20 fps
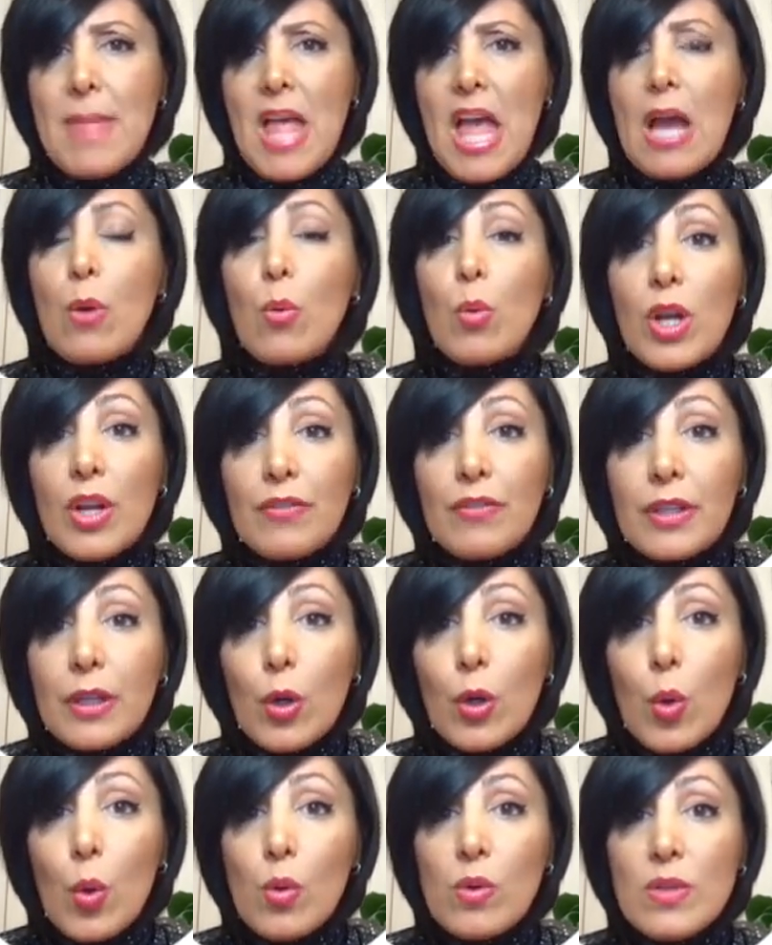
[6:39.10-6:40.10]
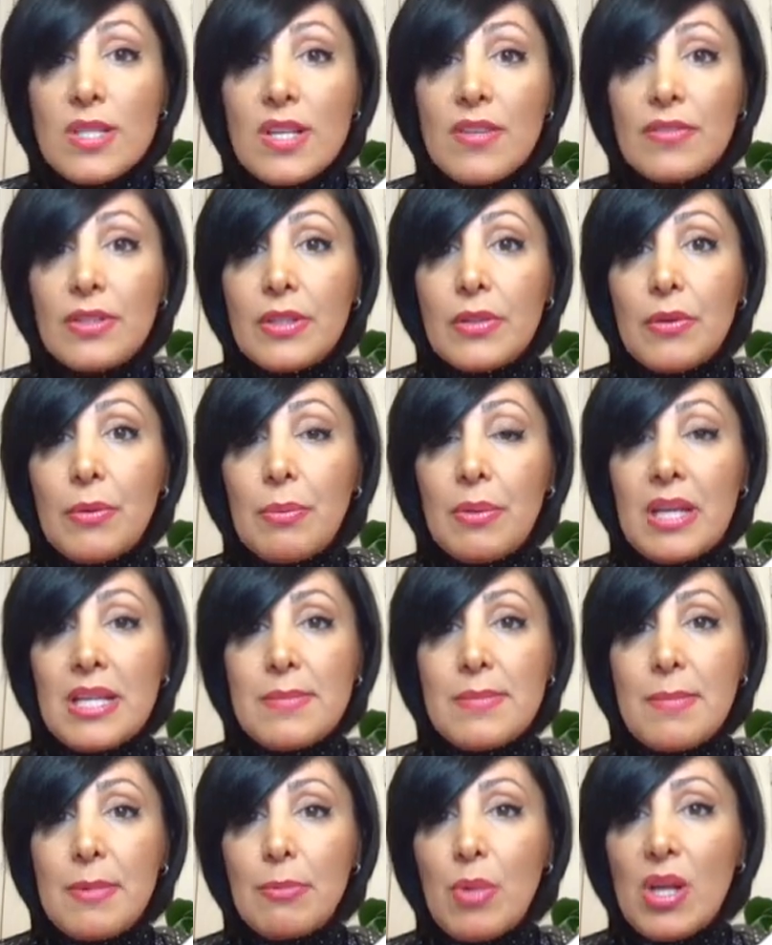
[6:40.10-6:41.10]
One of the goals of the
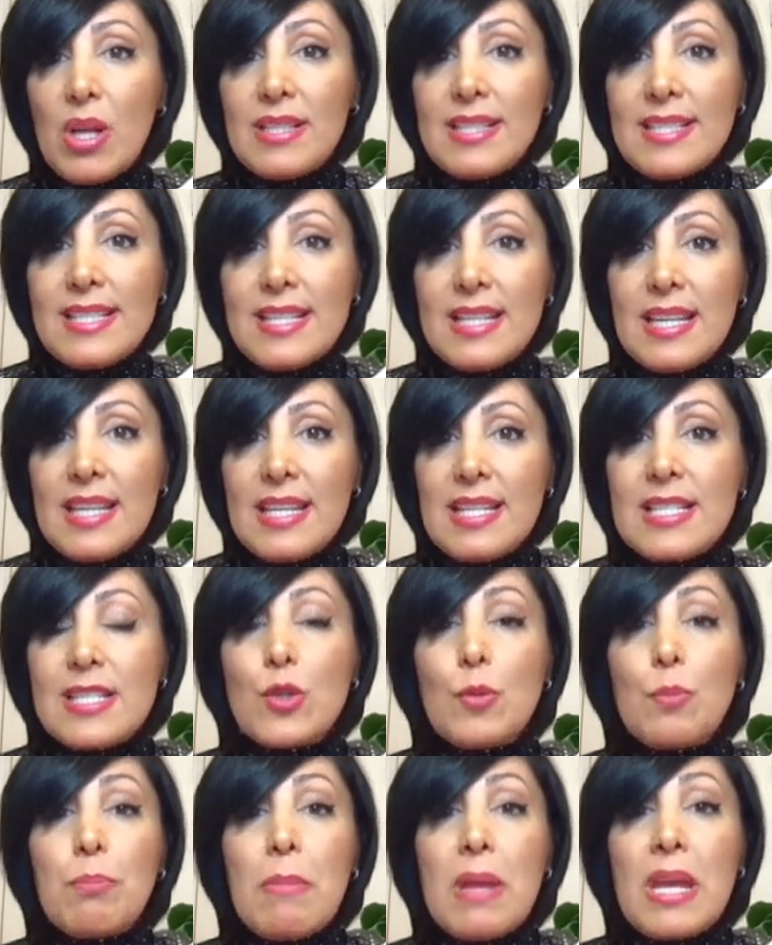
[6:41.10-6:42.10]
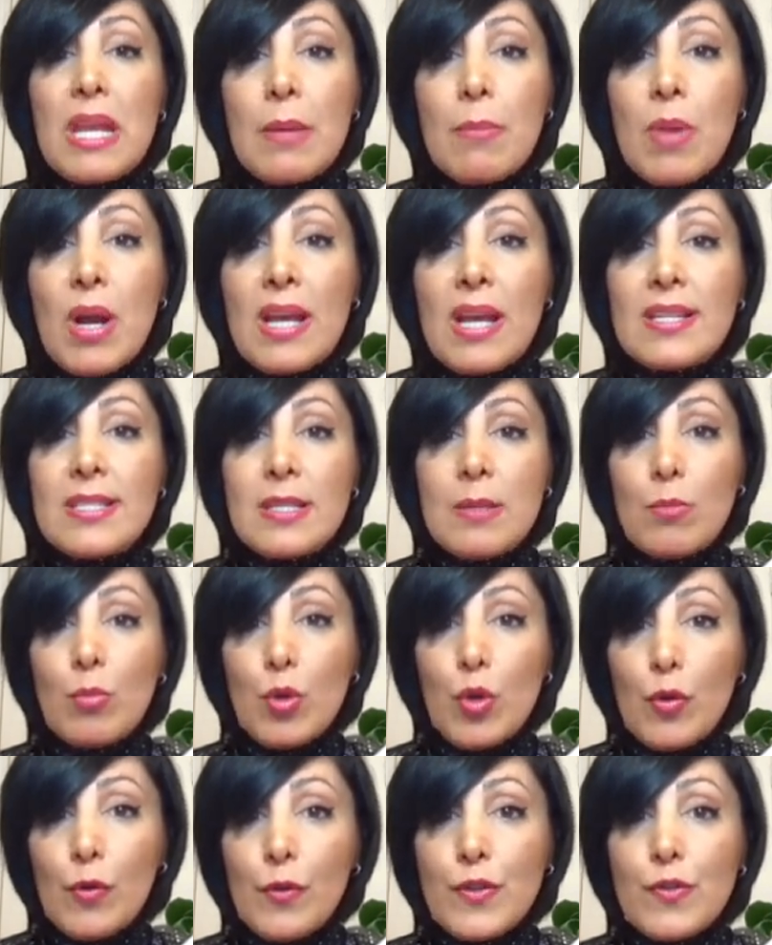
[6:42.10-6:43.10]
replacement policy is to minimize the
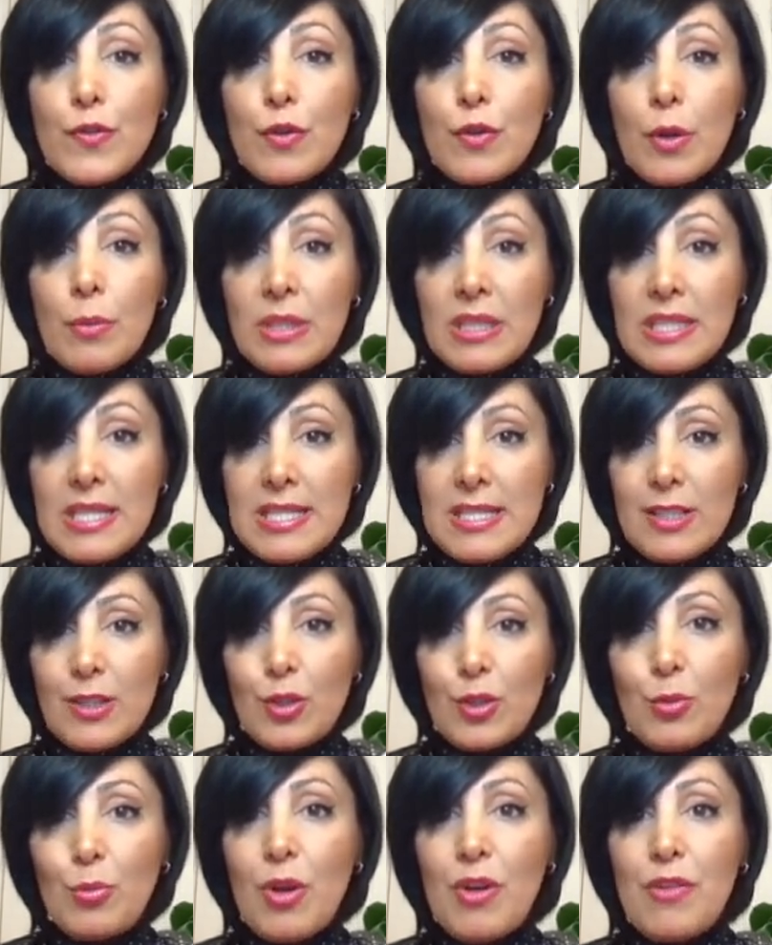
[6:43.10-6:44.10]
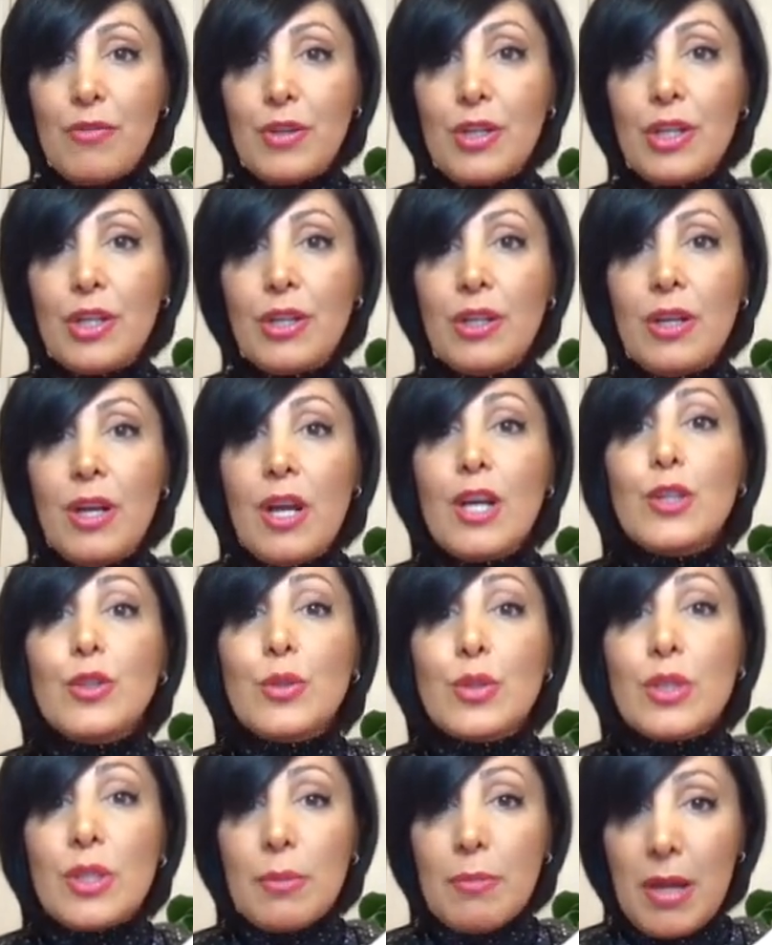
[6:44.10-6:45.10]
moves from the disk to buffer
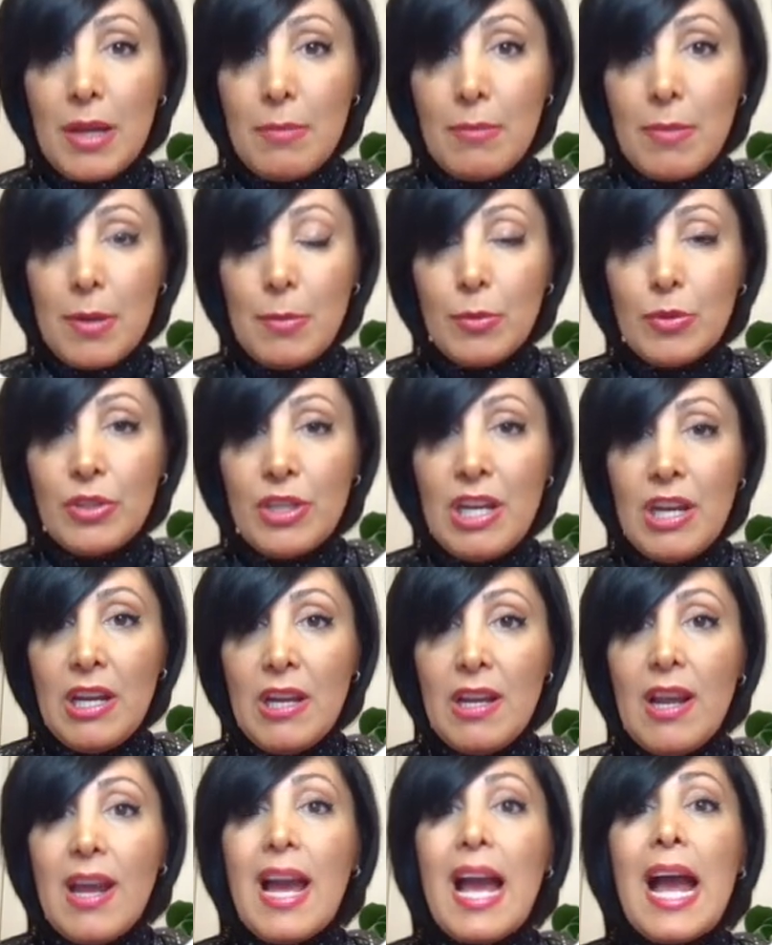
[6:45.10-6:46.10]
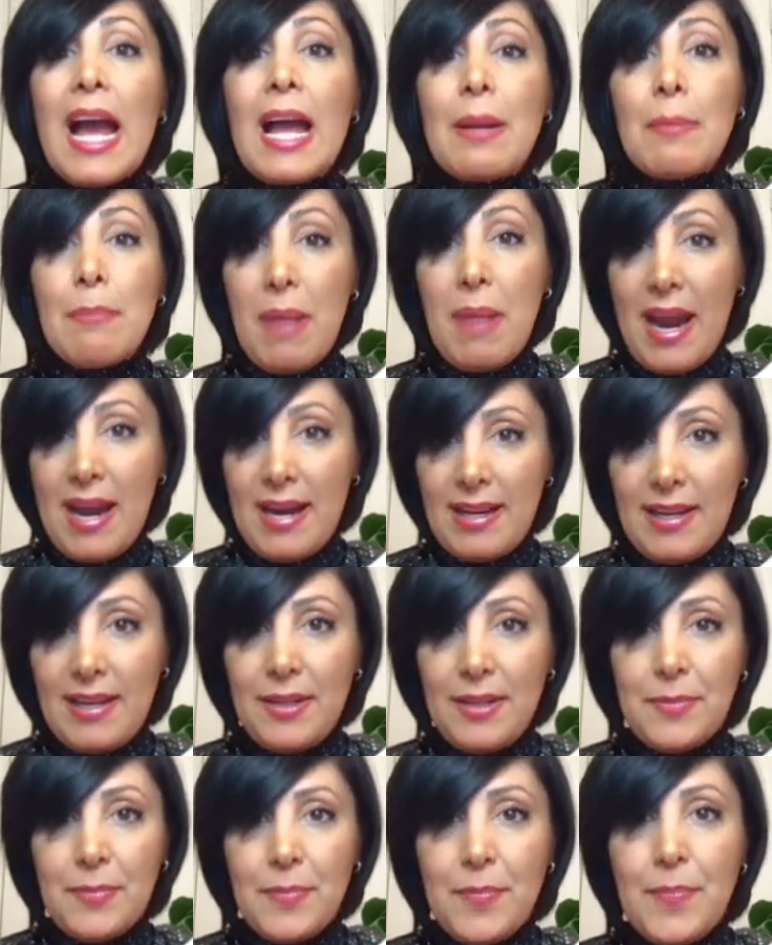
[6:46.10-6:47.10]
to the main memory and
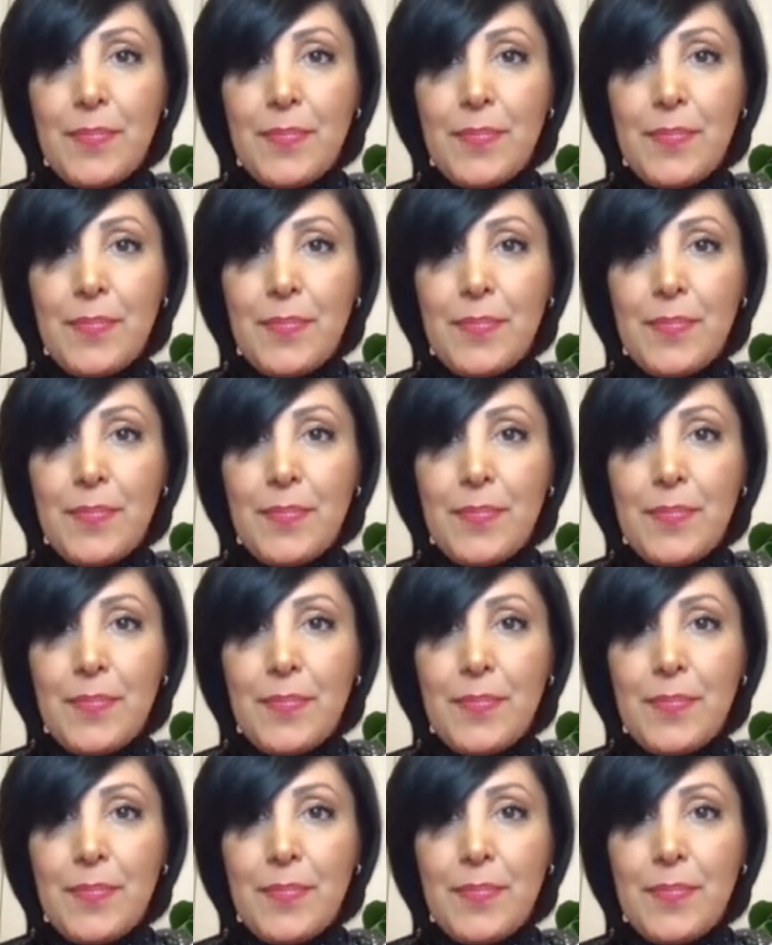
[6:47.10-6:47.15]
back.